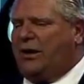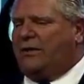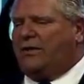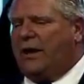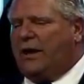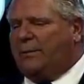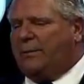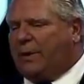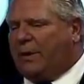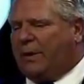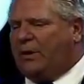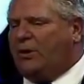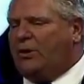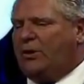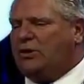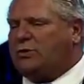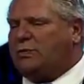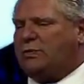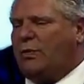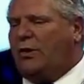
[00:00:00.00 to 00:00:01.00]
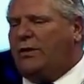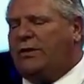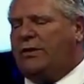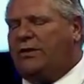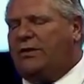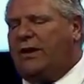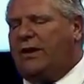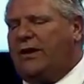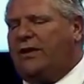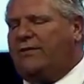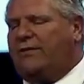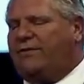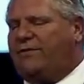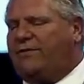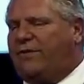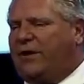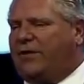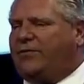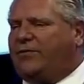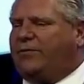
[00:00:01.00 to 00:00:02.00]
They produce more than
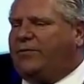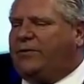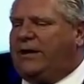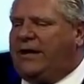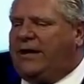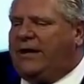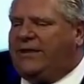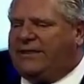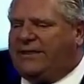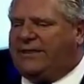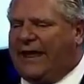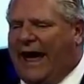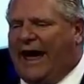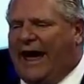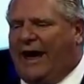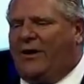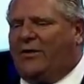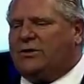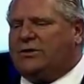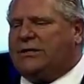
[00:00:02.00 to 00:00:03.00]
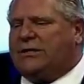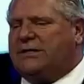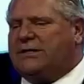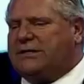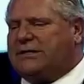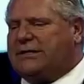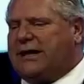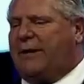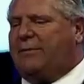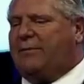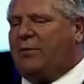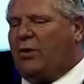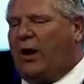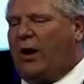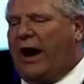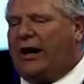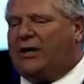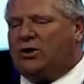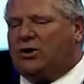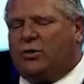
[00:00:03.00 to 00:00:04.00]
50,000 STEM
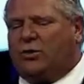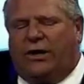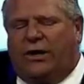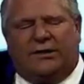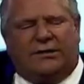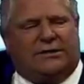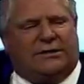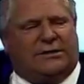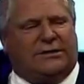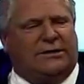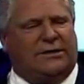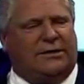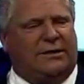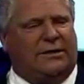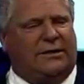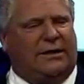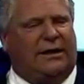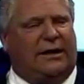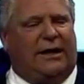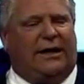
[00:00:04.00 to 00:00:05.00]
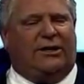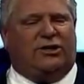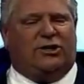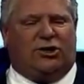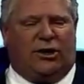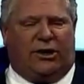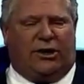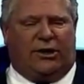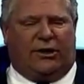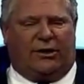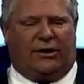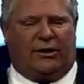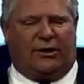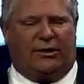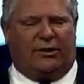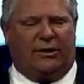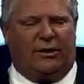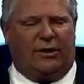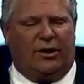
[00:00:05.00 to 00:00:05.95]
graduates each year.